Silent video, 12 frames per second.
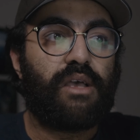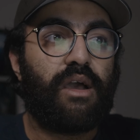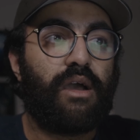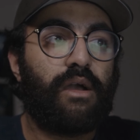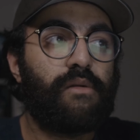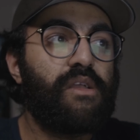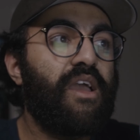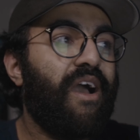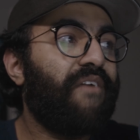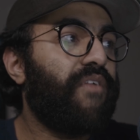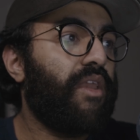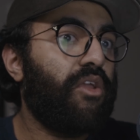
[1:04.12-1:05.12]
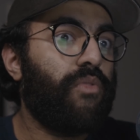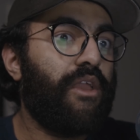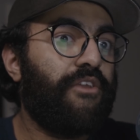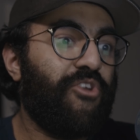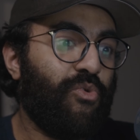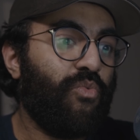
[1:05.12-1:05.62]
a video that
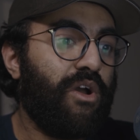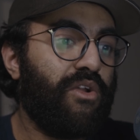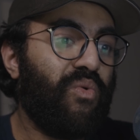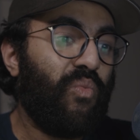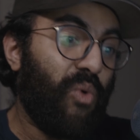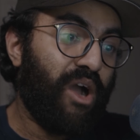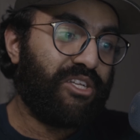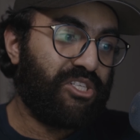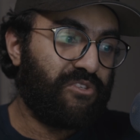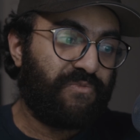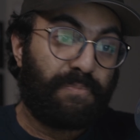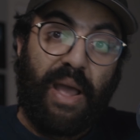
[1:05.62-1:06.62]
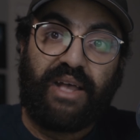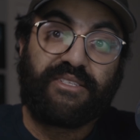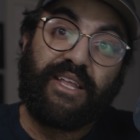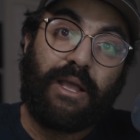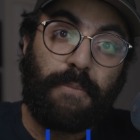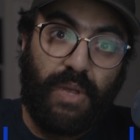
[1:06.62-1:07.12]
I don't want to watch past
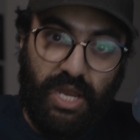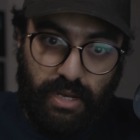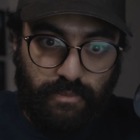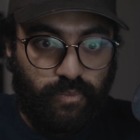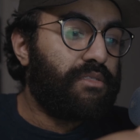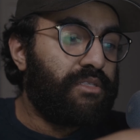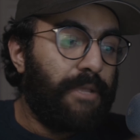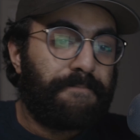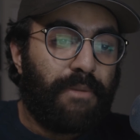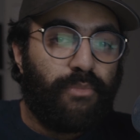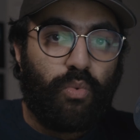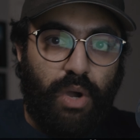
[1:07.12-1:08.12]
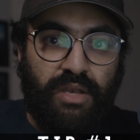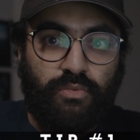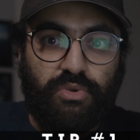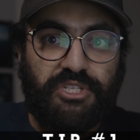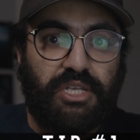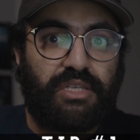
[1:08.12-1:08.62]
like a minute. Tip number 1,
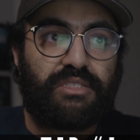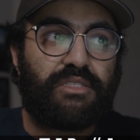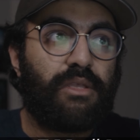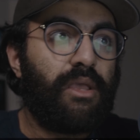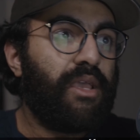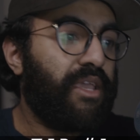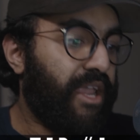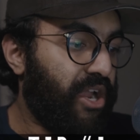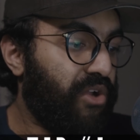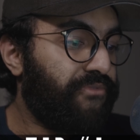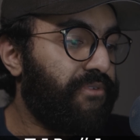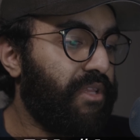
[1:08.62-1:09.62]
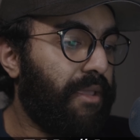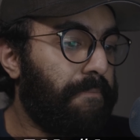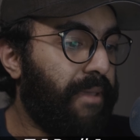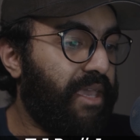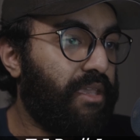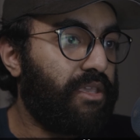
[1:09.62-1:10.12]
which is carefully
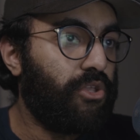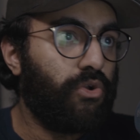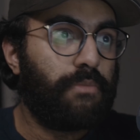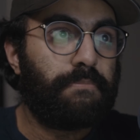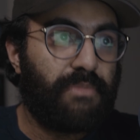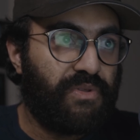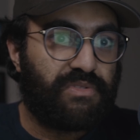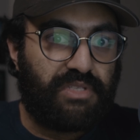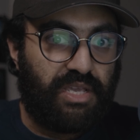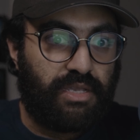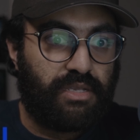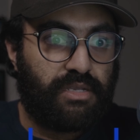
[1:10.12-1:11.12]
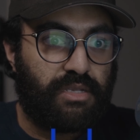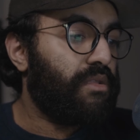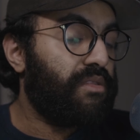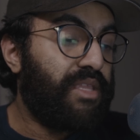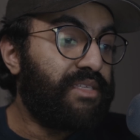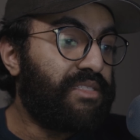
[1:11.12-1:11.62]
pick your music.
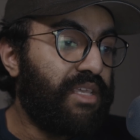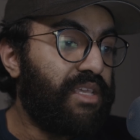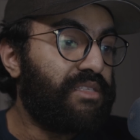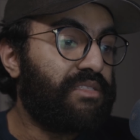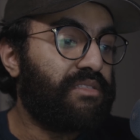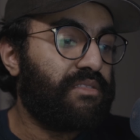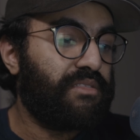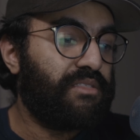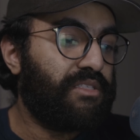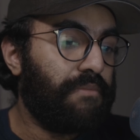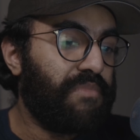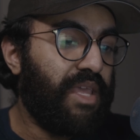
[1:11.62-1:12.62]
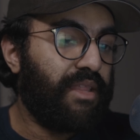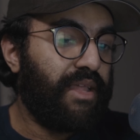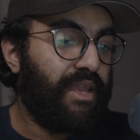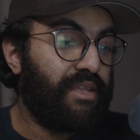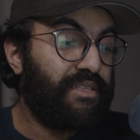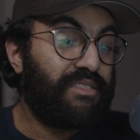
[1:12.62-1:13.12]
This is something
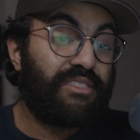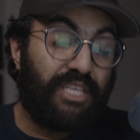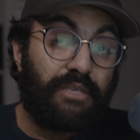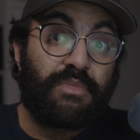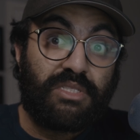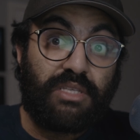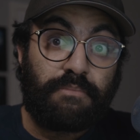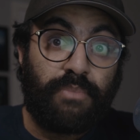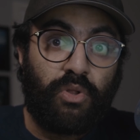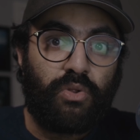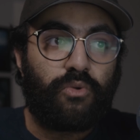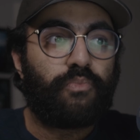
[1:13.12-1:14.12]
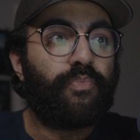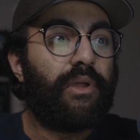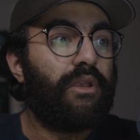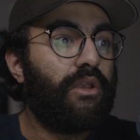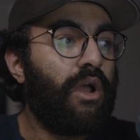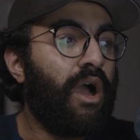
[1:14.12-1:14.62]
that seems simple,
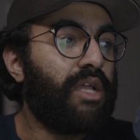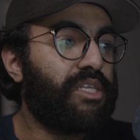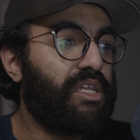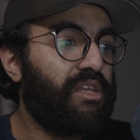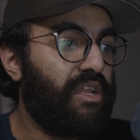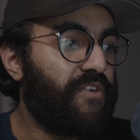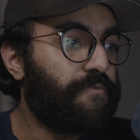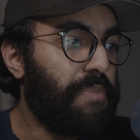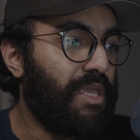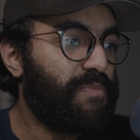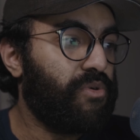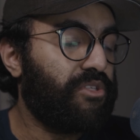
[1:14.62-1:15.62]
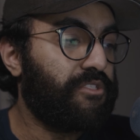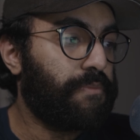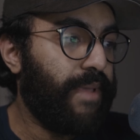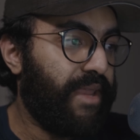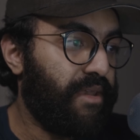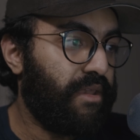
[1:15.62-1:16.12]
but not enough people
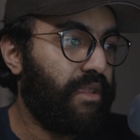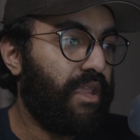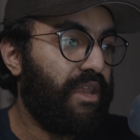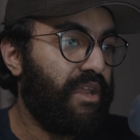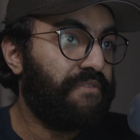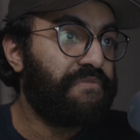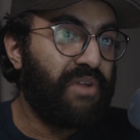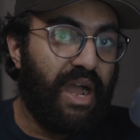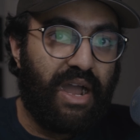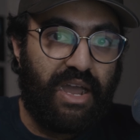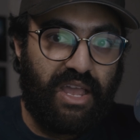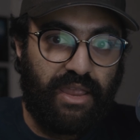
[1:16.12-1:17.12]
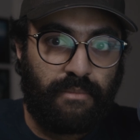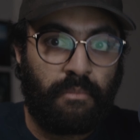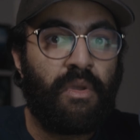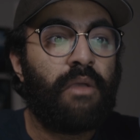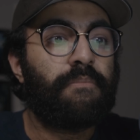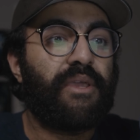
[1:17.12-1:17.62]
spend enough
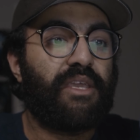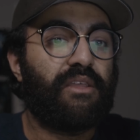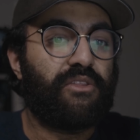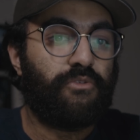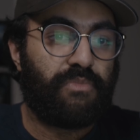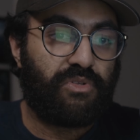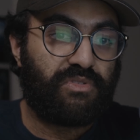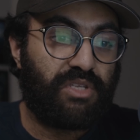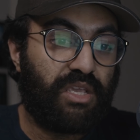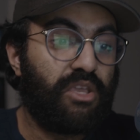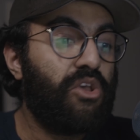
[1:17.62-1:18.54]
time picking their music.